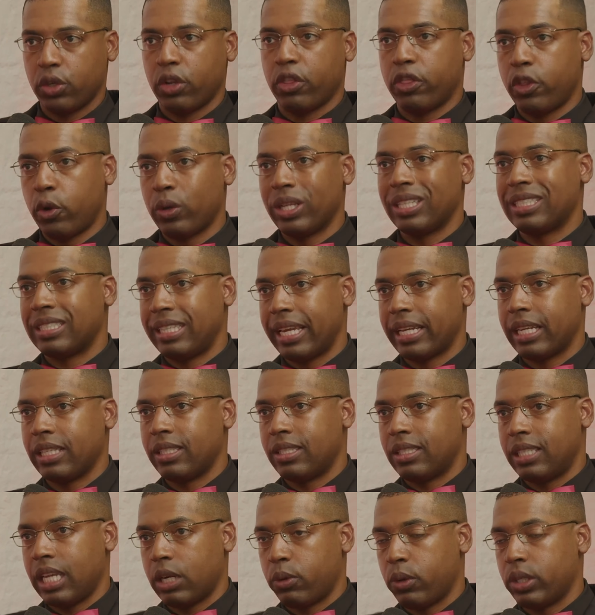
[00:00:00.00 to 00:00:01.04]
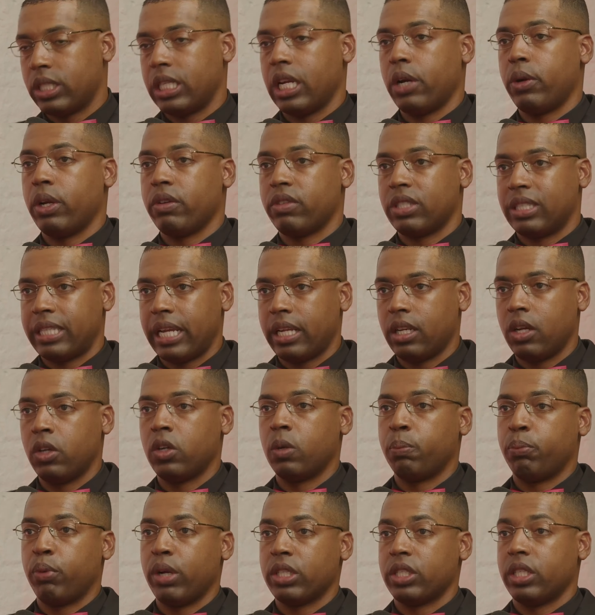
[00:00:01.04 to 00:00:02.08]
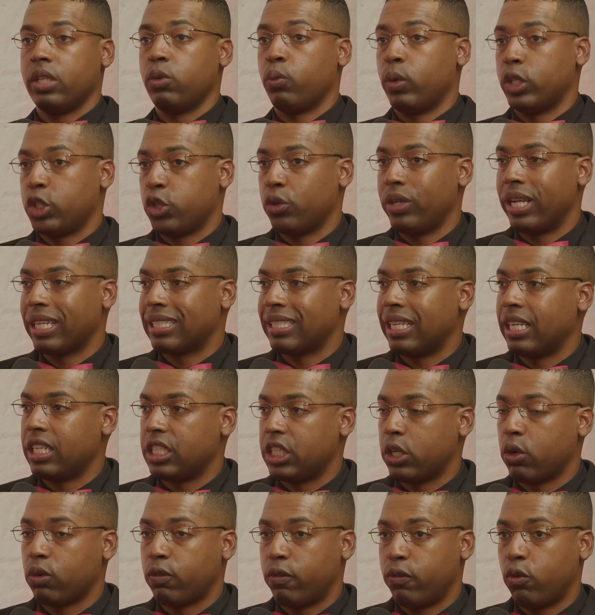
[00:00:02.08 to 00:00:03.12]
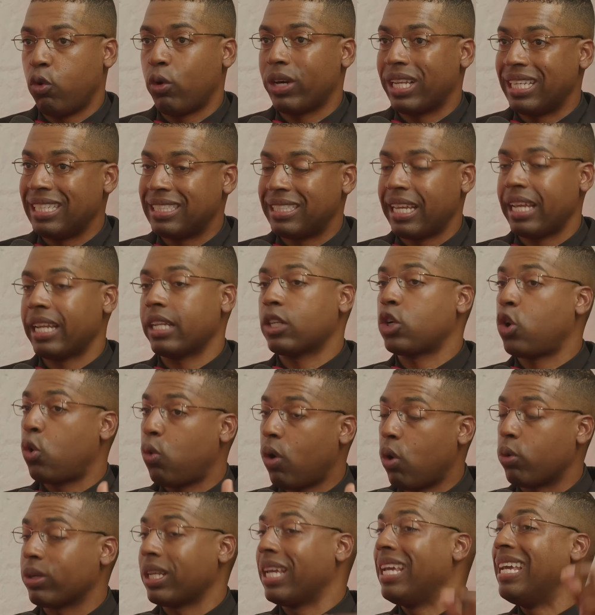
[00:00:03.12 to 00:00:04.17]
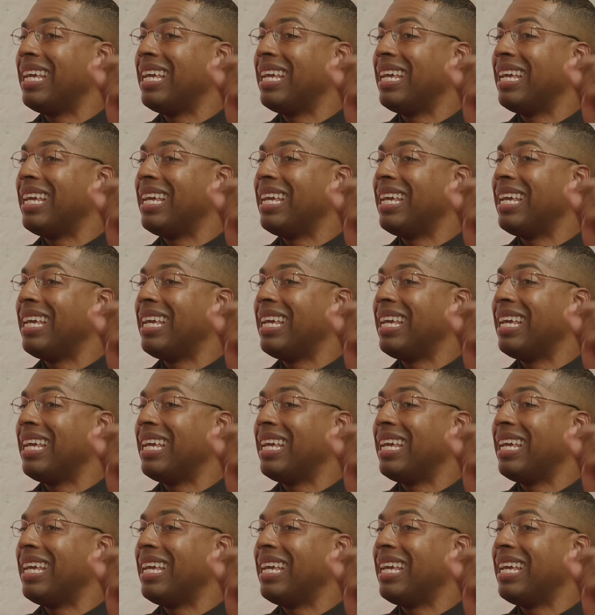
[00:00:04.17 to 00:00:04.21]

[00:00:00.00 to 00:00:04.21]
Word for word: the thirty-second Secretary of State under President Richard Nixon and Gerald Ford, he stated, quote,